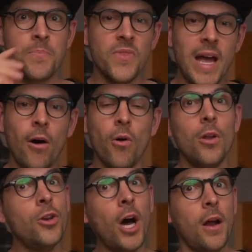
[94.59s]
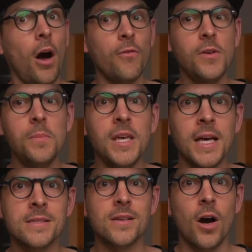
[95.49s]
Now, not all V P
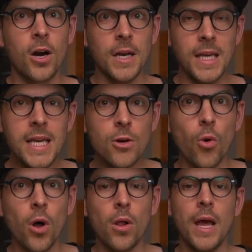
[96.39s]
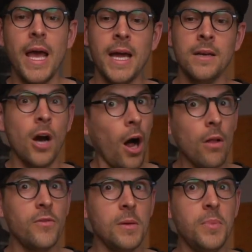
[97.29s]
Ns are equal and
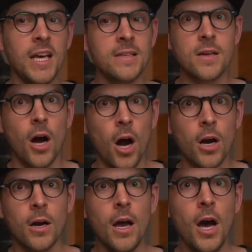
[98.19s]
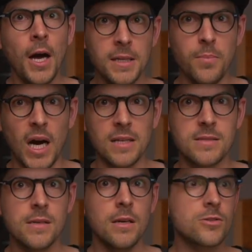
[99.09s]
all V P Ns are honeypots.